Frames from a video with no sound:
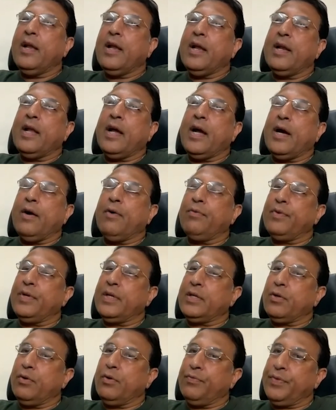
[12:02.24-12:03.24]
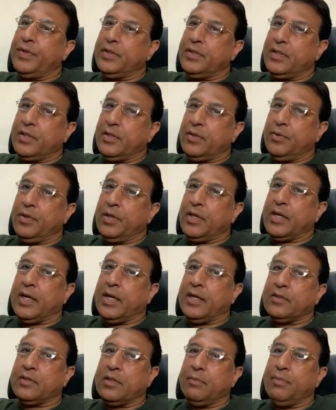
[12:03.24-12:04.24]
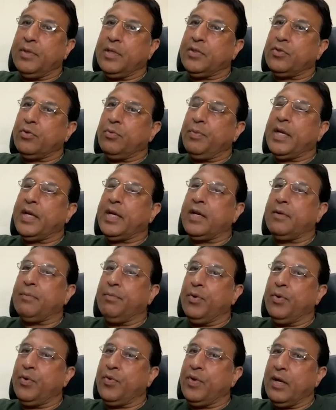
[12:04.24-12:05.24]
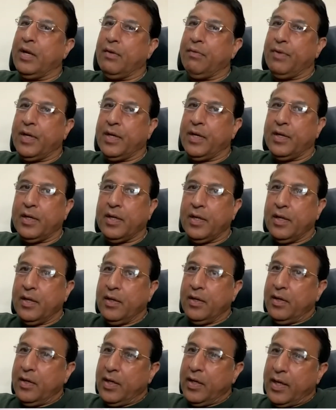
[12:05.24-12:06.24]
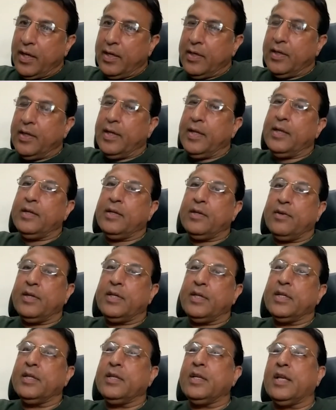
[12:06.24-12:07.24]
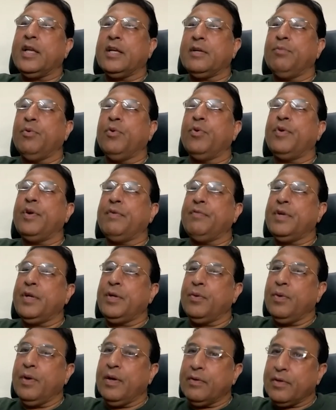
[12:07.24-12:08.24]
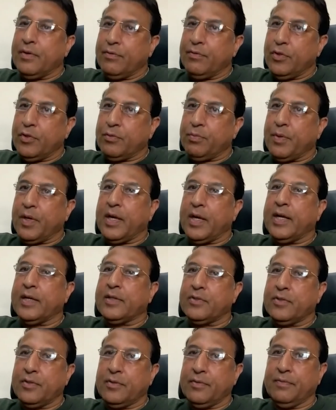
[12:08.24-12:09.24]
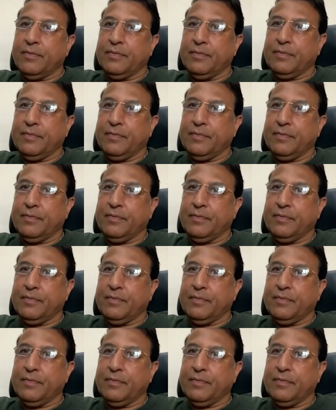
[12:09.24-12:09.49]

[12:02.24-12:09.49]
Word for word: and how it offers it to its customers to make it more relevant and in return get more revenue out of those products.